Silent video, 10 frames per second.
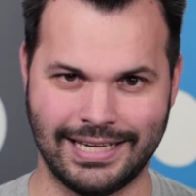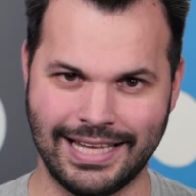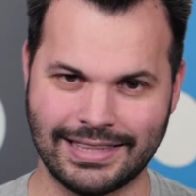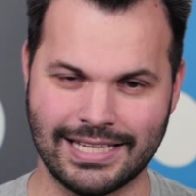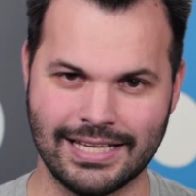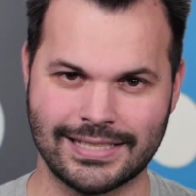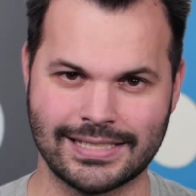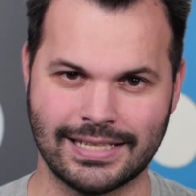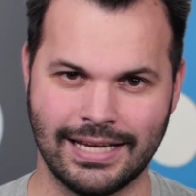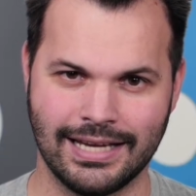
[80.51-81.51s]
And get
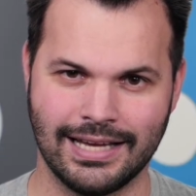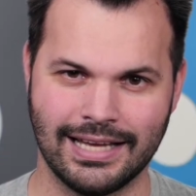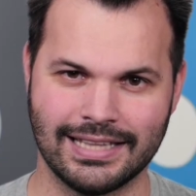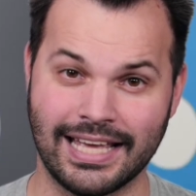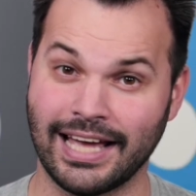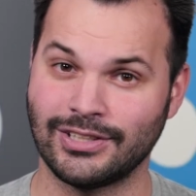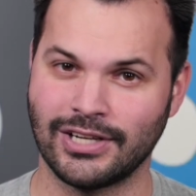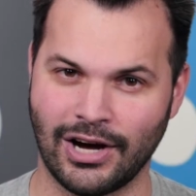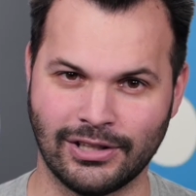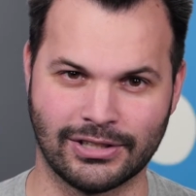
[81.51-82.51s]
this, they had
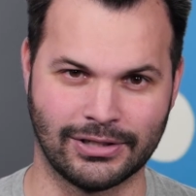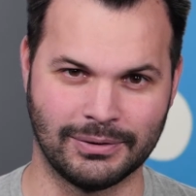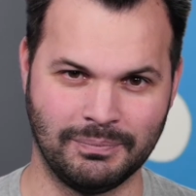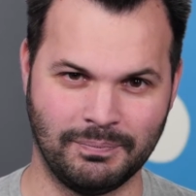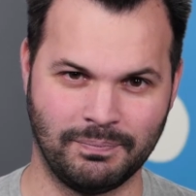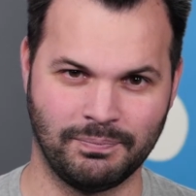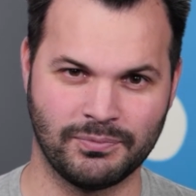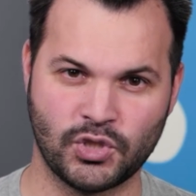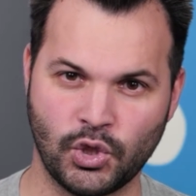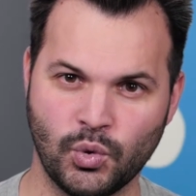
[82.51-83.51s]
color.
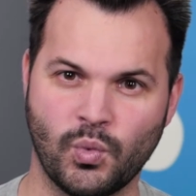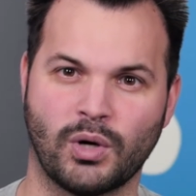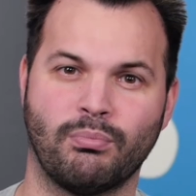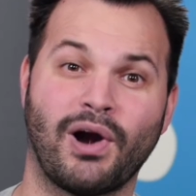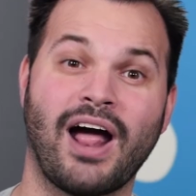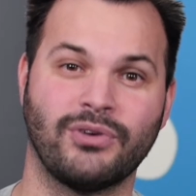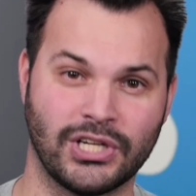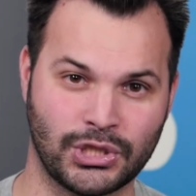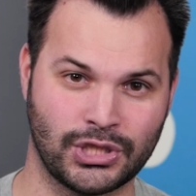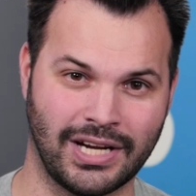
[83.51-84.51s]
2 were
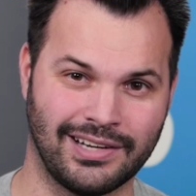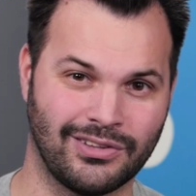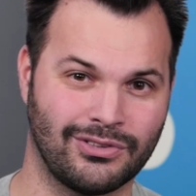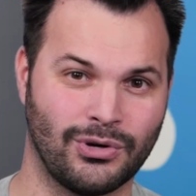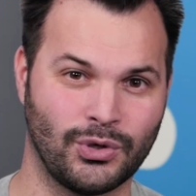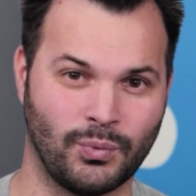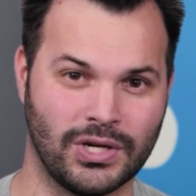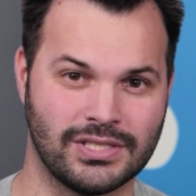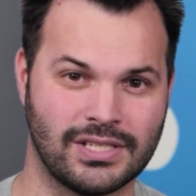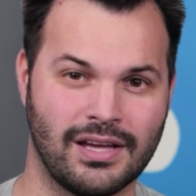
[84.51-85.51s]
brownish and a 3rd
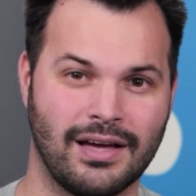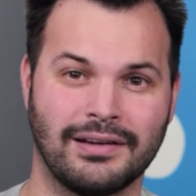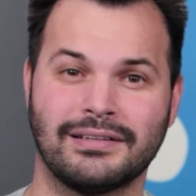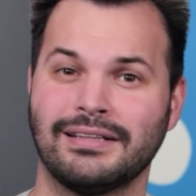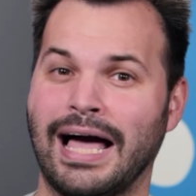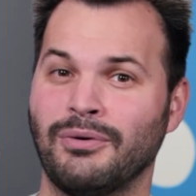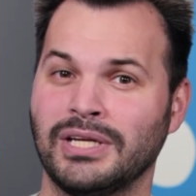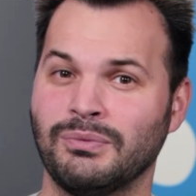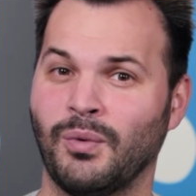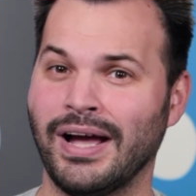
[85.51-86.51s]
was
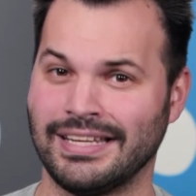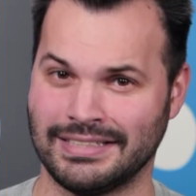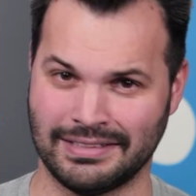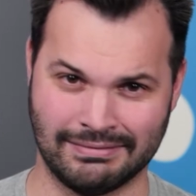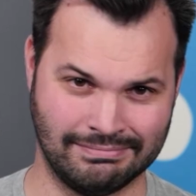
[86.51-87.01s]
cloudy white.